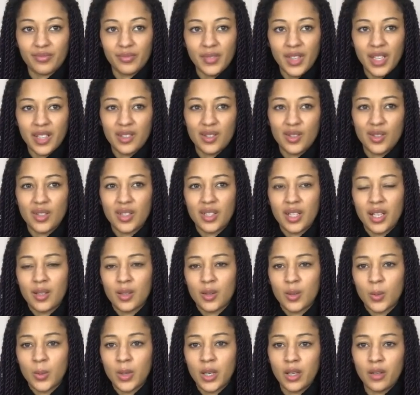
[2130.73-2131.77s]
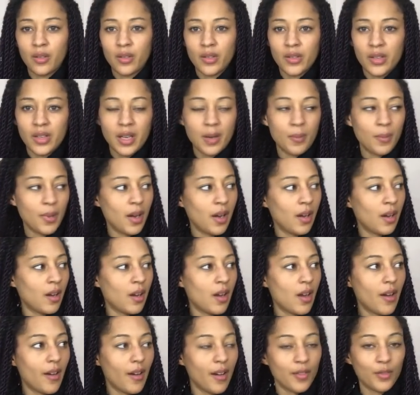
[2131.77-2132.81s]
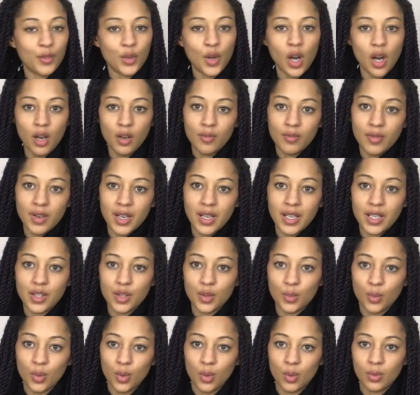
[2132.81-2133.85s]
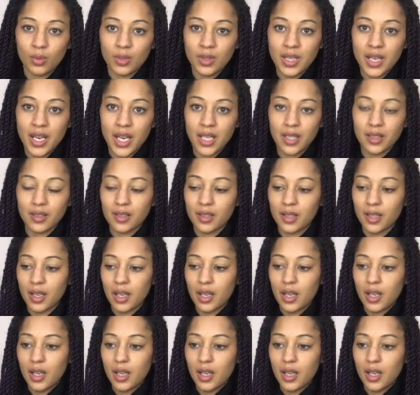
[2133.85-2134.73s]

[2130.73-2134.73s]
that just sounds weird doesn't it but uh, I've got a really small knit